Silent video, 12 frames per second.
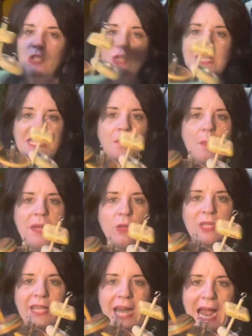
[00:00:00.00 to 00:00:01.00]
are the
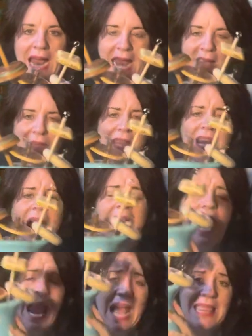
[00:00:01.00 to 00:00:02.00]
spindles that I have, and I
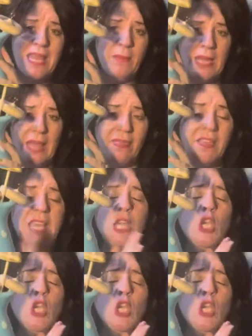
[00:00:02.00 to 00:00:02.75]
had them in the